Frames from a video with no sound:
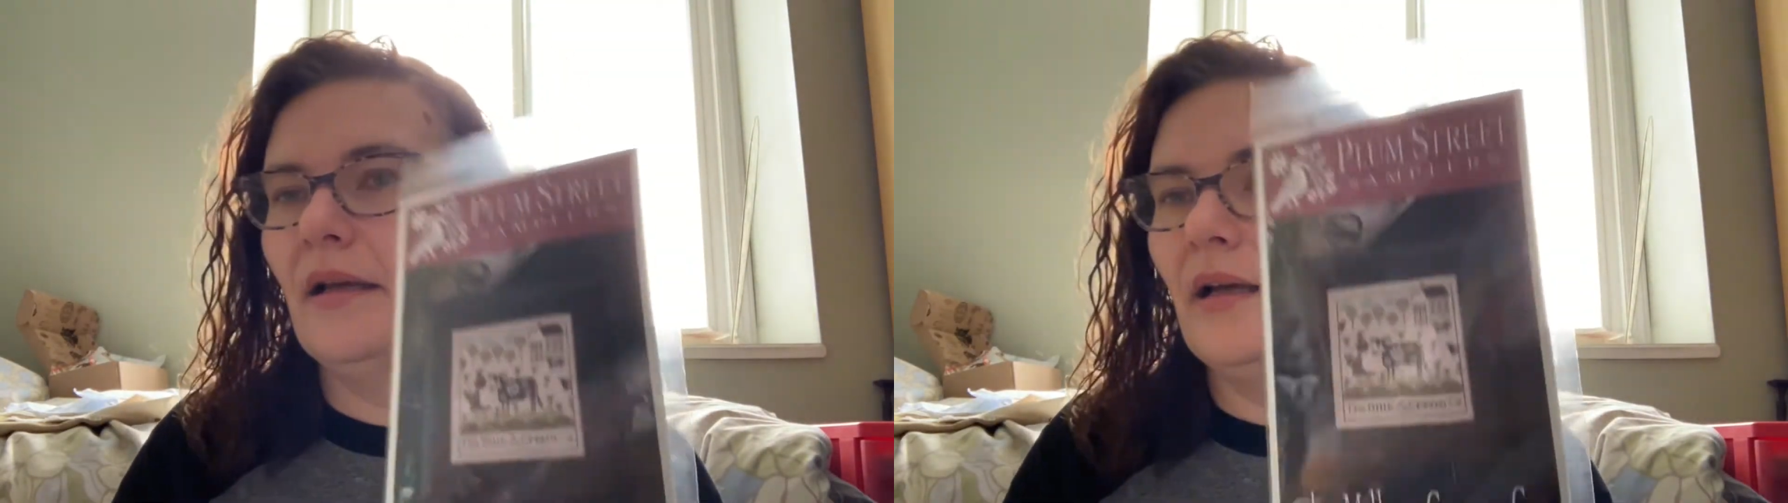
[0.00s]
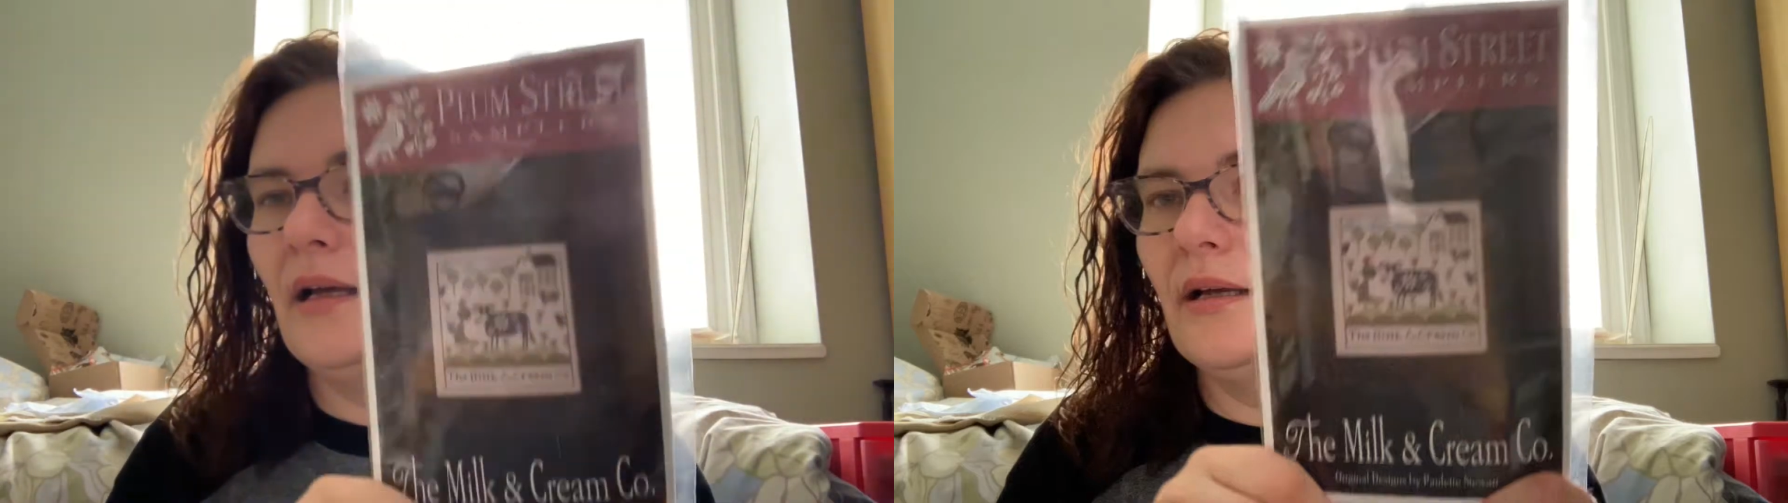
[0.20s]

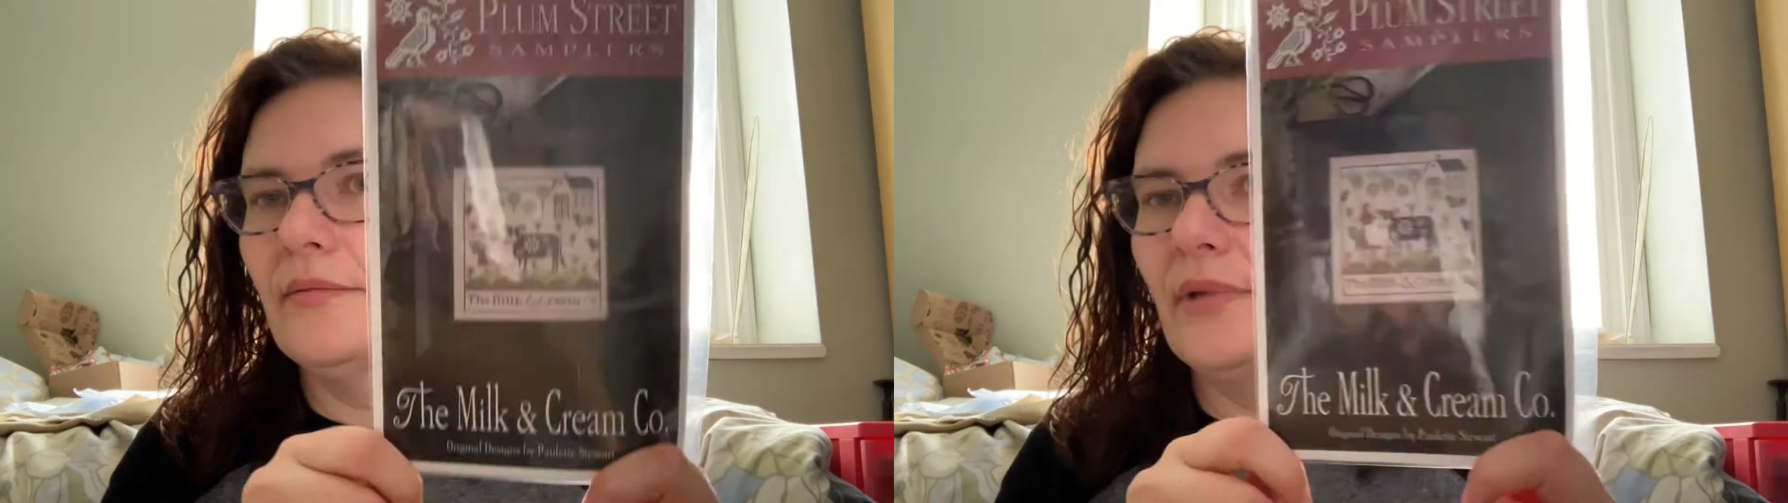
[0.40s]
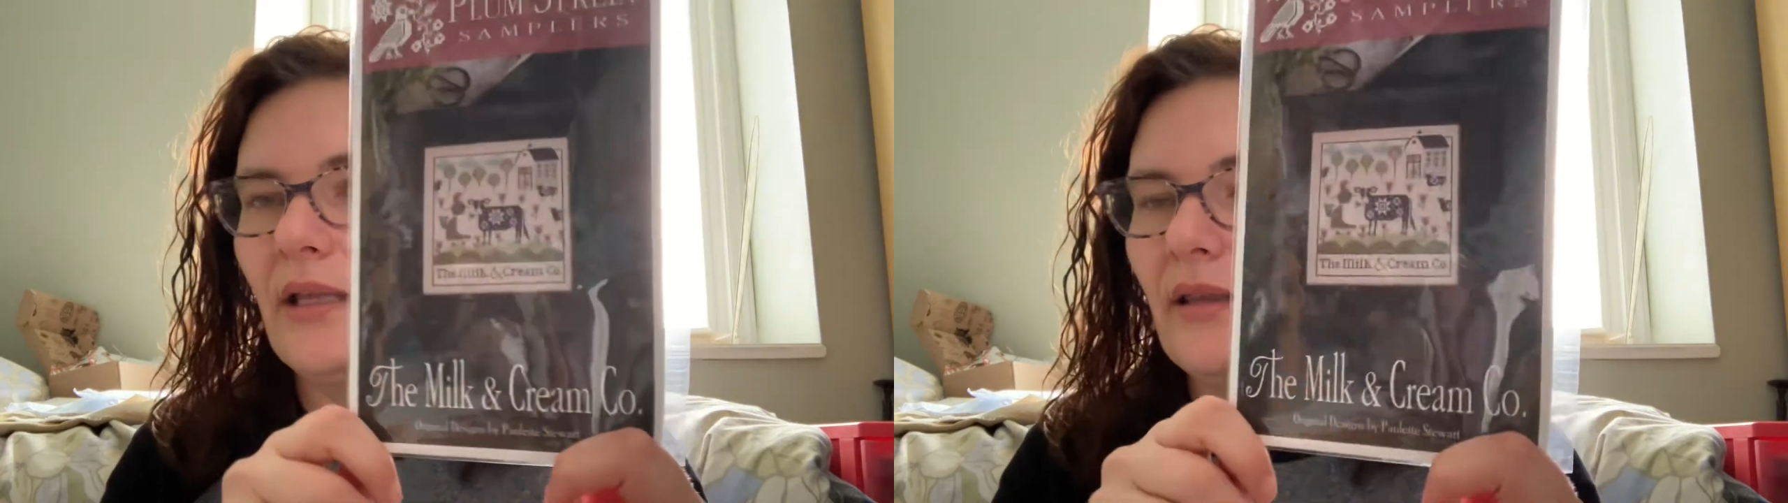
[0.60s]

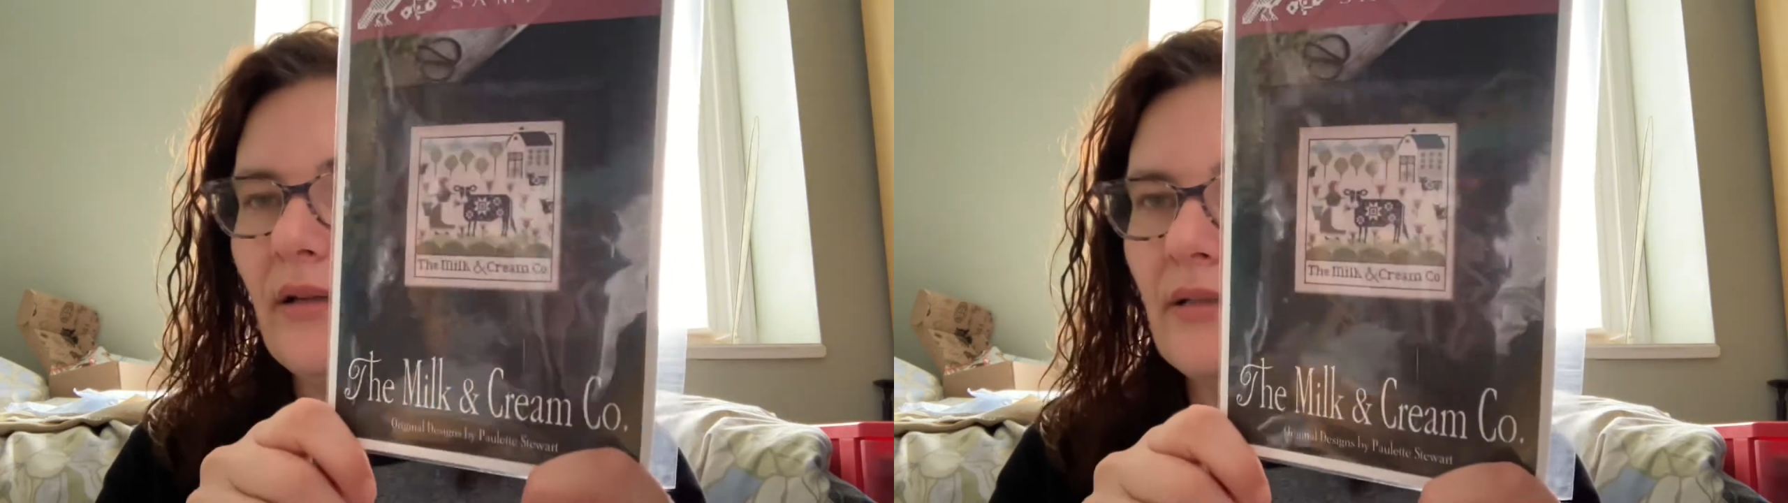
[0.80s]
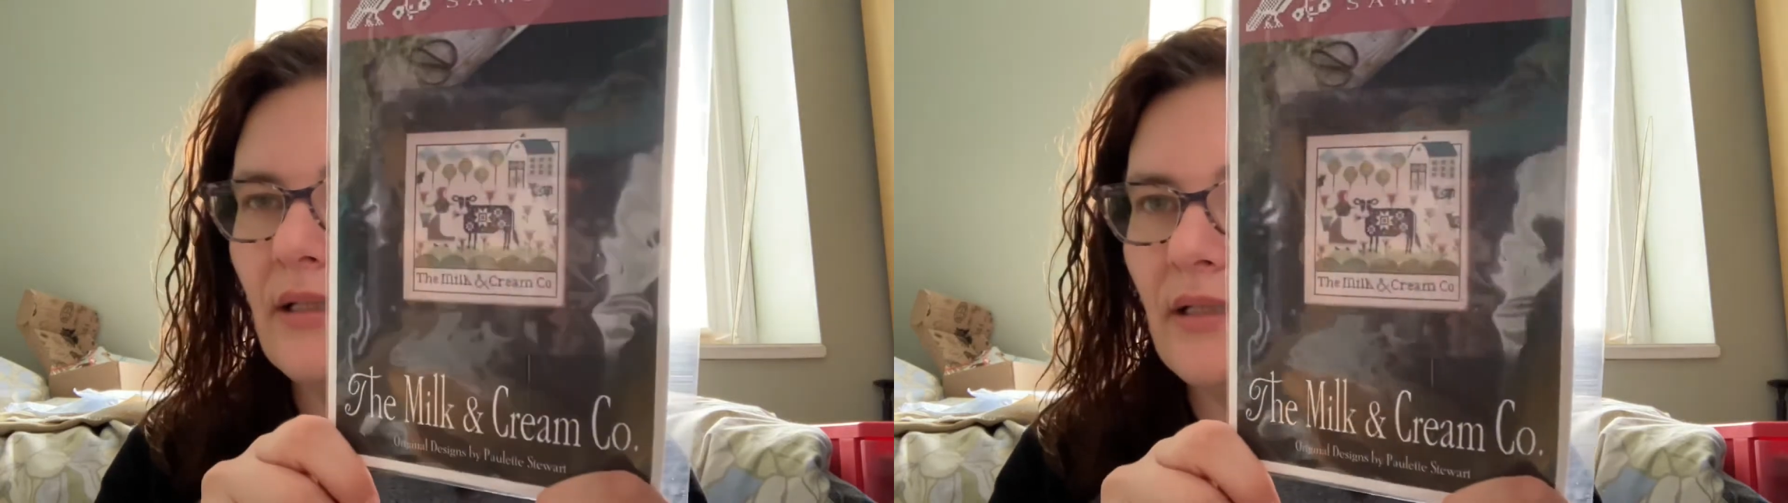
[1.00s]
And
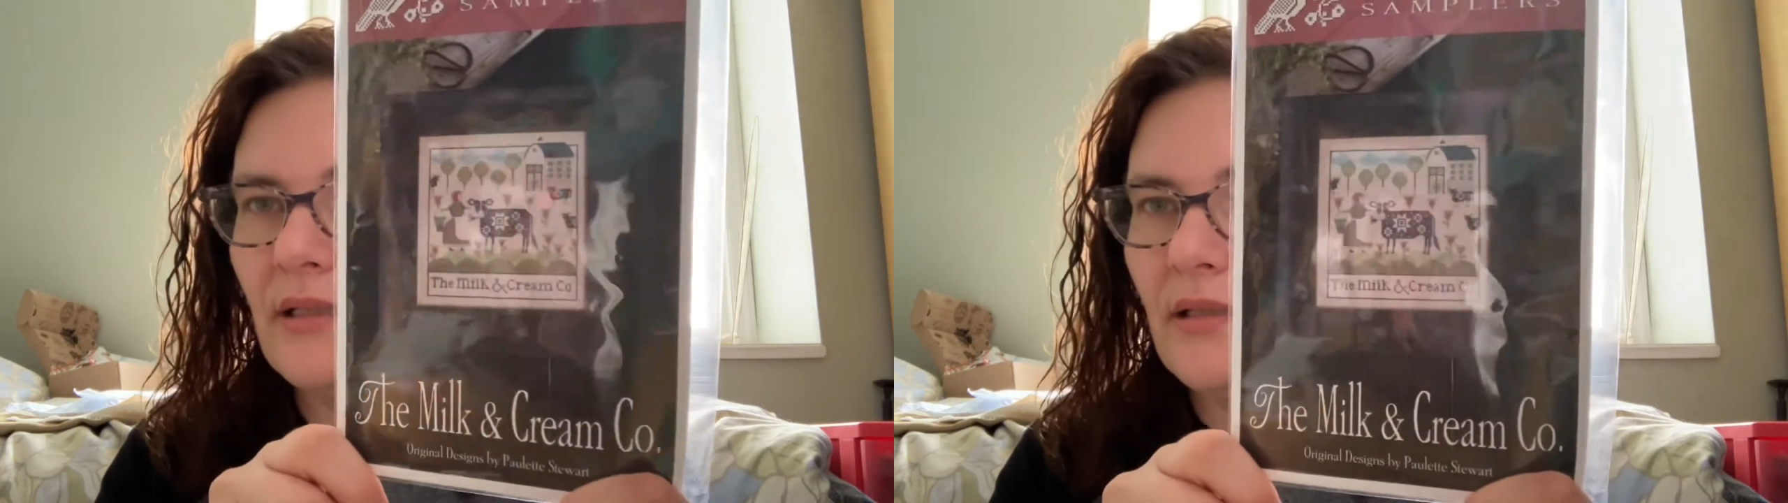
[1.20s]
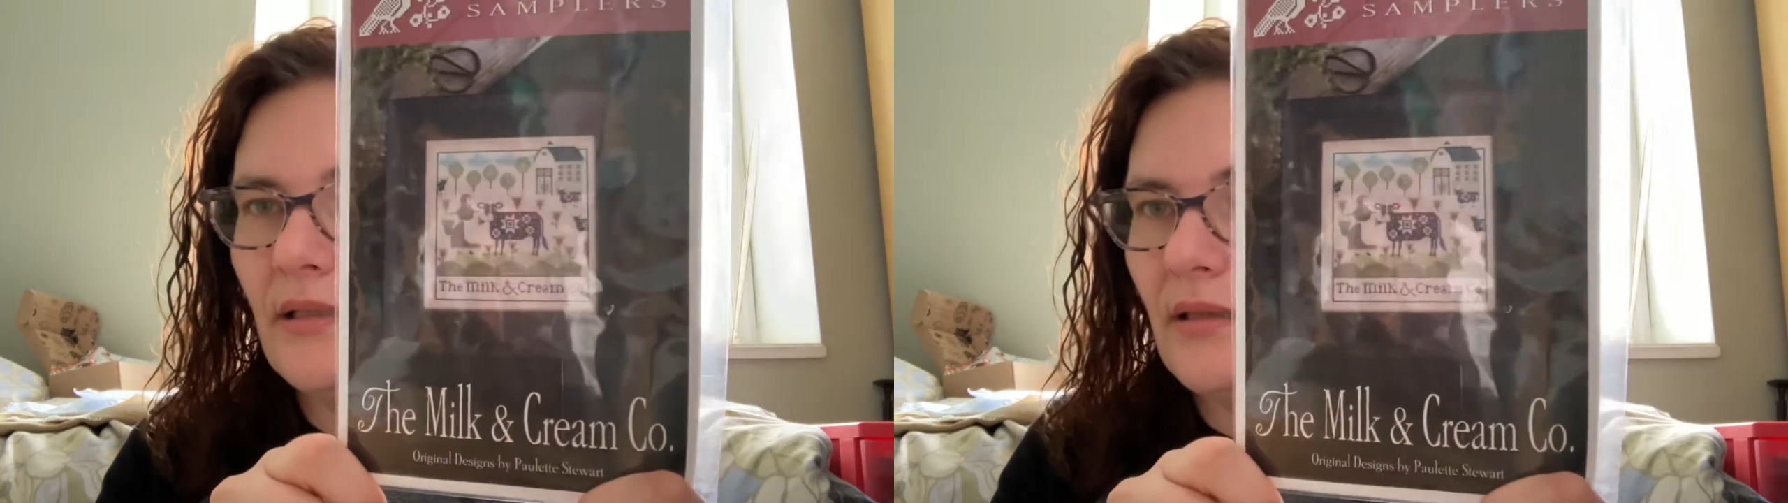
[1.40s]
there's this.